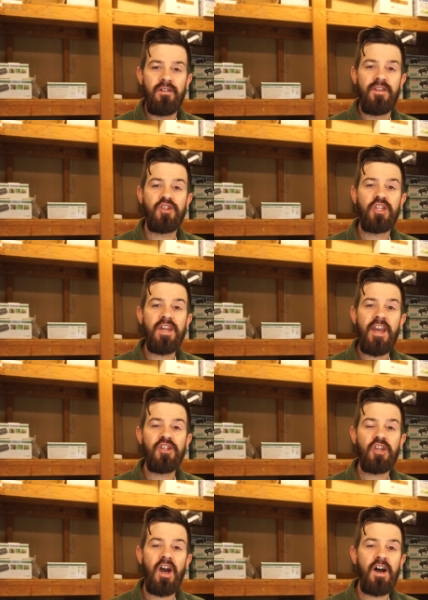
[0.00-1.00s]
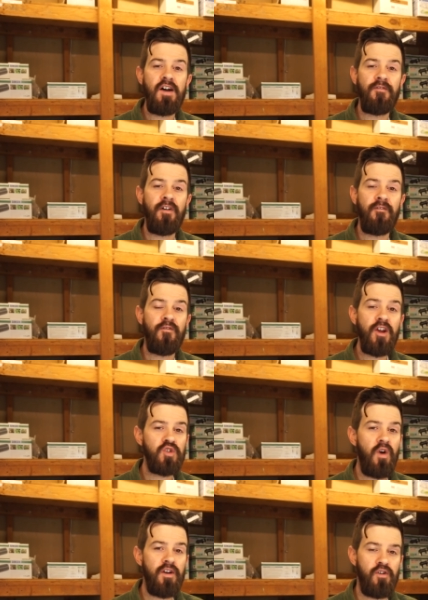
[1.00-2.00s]
The GH of a
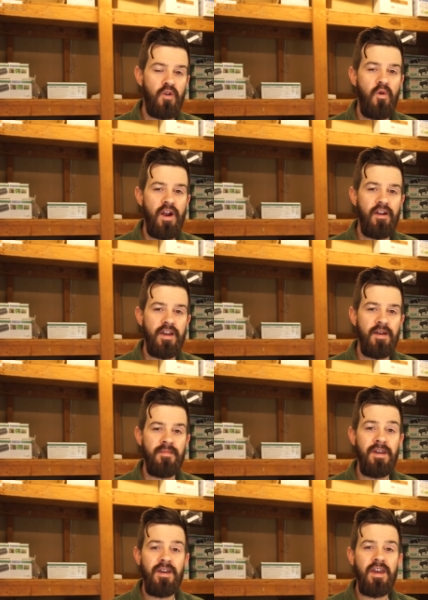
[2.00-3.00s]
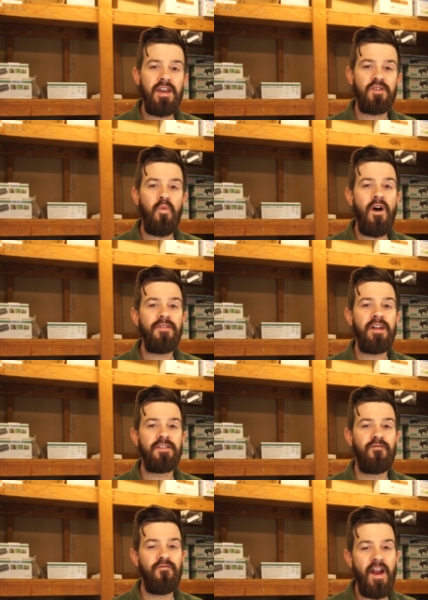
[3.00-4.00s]
freshwater aquarium is one that
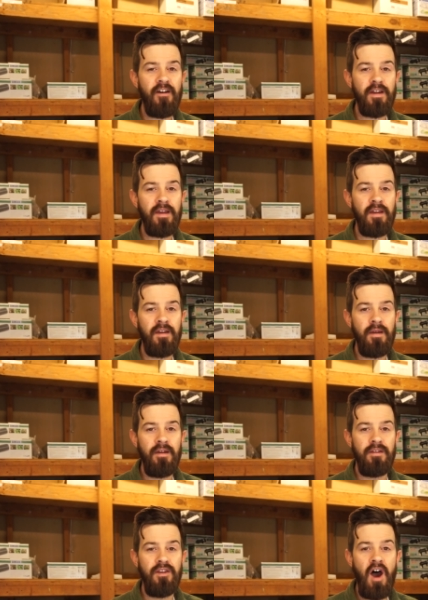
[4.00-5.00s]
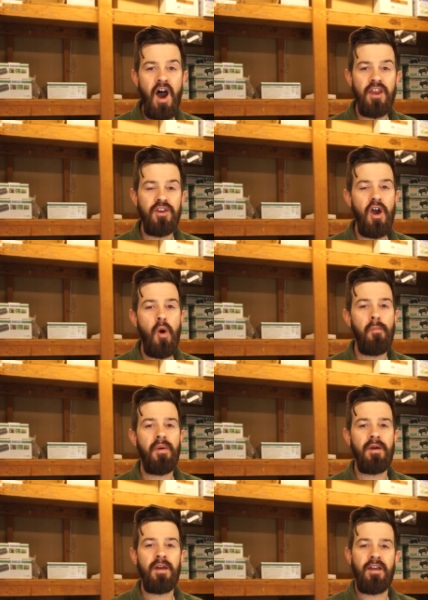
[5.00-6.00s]
is very not known,
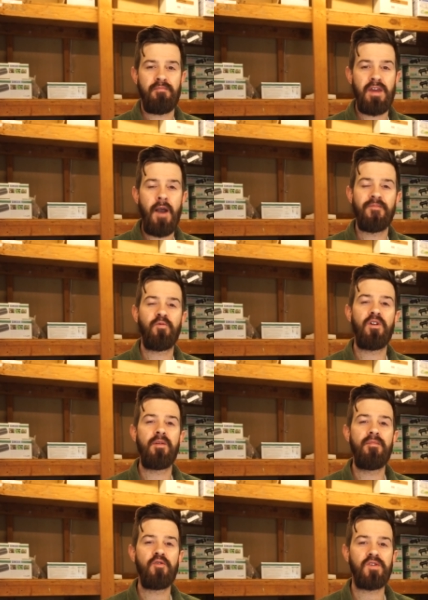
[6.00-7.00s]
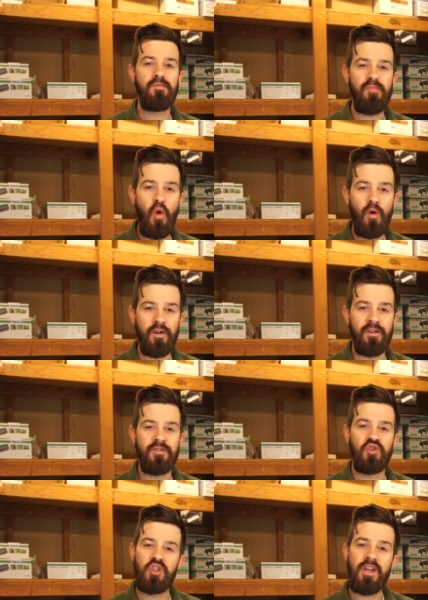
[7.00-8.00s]
but becomes one of the most important.
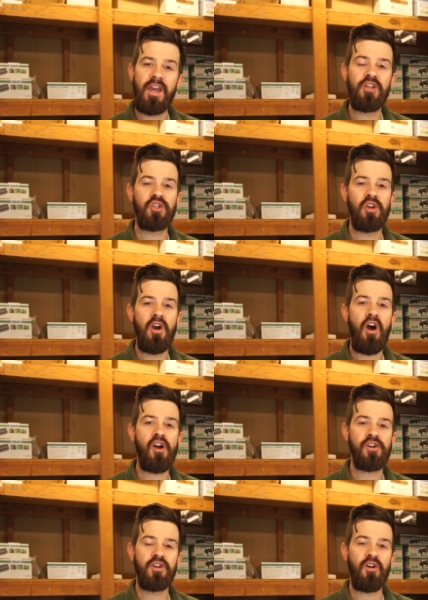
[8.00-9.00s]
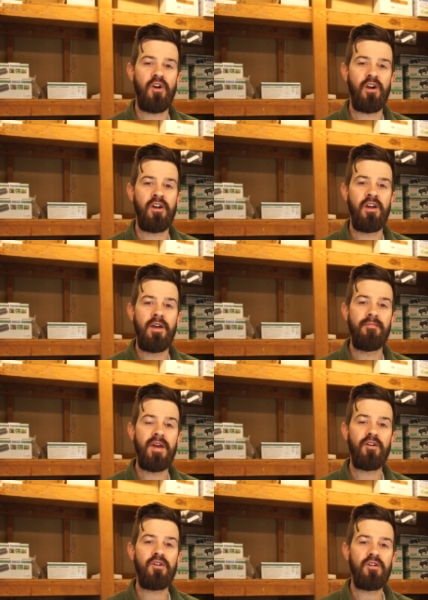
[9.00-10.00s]
GH are your
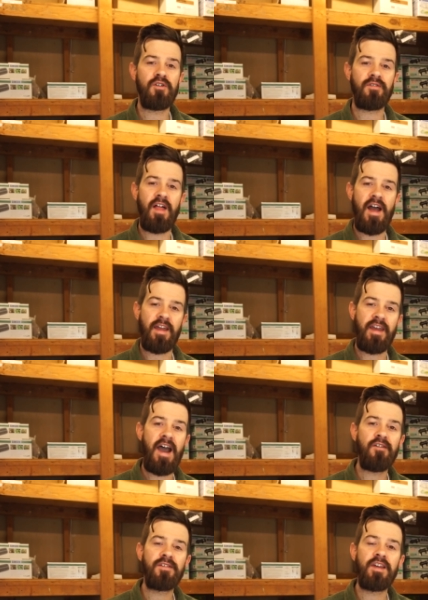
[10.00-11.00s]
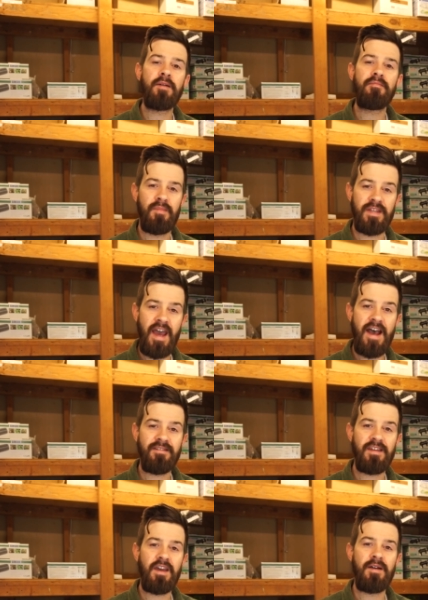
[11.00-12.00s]
minerals like calcium,
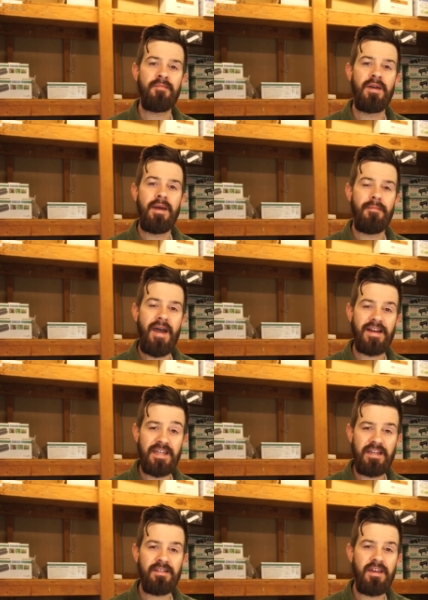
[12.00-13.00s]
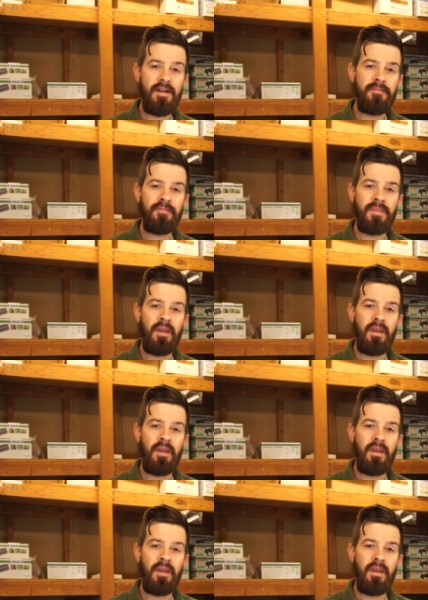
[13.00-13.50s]
potassium, magnesium,